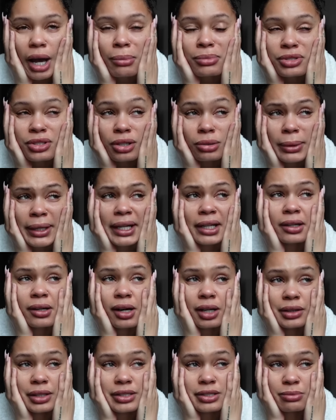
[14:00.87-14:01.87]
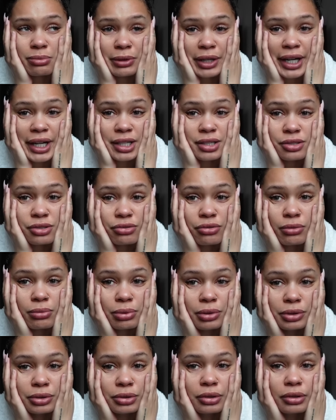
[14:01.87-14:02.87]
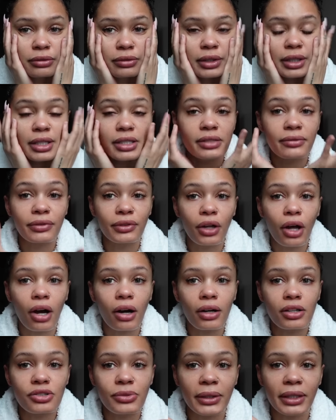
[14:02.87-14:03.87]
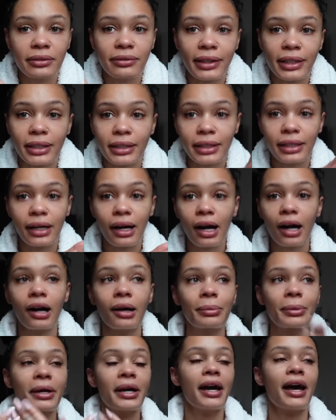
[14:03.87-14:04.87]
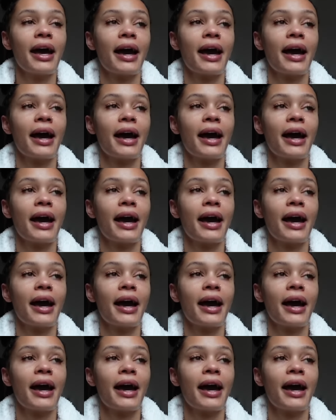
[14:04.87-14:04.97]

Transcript: I'm still waiting on this brand to approve this vlog so I can finally get it up.